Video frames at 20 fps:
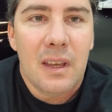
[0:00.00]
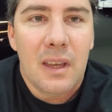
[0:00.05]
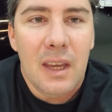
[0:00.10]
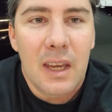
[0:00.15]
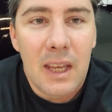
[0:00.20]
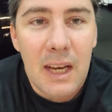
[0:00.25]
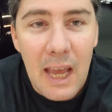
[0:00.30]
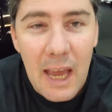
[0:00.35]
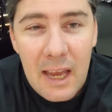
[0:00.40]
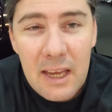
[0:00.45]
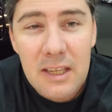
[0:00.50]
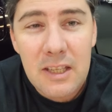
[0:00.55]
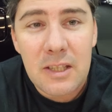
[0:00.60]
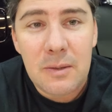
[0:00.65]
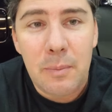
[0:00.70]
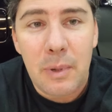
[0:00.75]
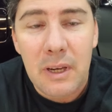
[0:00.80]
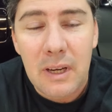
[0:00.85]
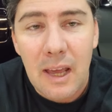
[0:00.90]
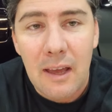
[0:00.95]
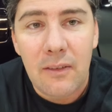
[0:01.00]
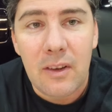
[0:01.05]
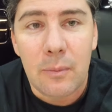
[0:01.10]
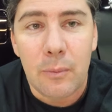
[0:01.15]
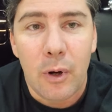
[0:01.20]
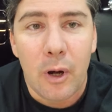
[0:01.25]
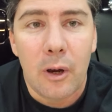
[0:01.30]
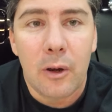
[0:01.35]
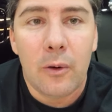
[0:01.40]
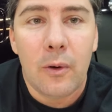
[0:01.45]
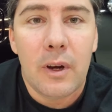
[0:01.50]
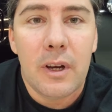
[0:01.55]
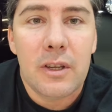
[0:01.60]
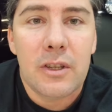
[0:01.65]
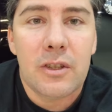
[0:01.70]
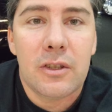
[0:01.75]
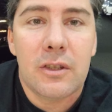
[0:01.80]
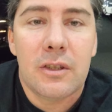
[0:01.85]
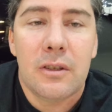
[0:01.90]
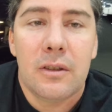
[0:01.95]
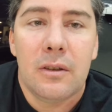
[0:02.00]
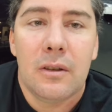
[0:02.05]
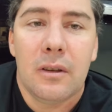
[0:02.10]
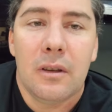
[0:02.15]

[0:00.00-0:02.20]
It has been having progress.